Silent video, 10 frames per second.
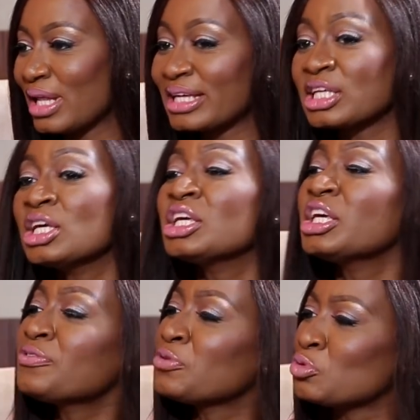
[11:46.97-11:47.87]
Like,
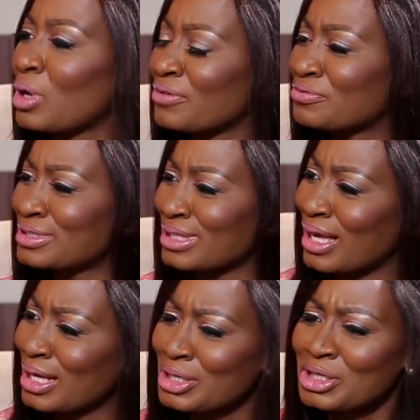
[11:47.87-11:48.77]
if you don't have
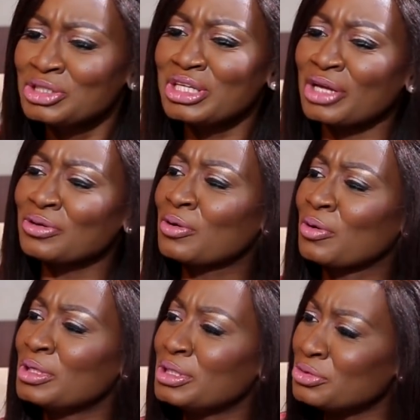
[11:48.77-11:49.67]
visa, they are
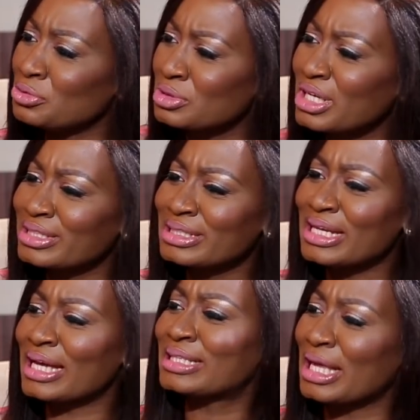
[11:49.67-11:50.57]
not calling you, they
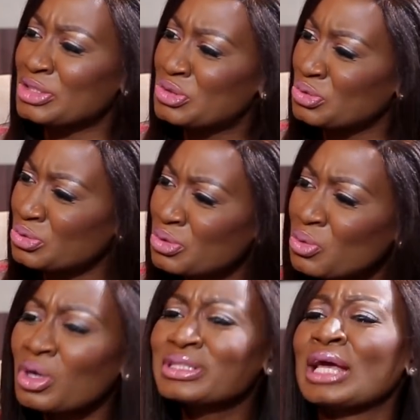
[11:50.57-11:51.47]
rejected you.
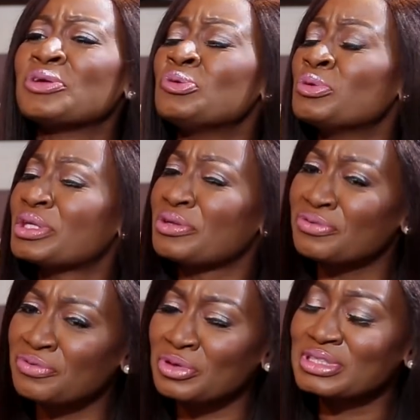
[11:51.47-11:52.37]
What are you
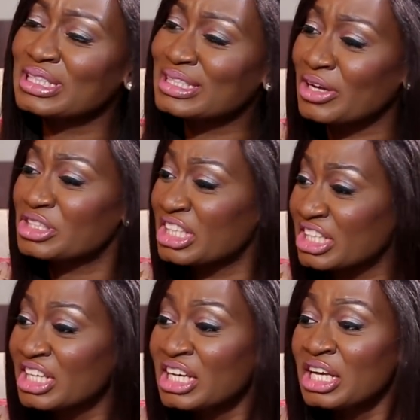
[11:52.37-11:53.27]
looking for? Sit down, see.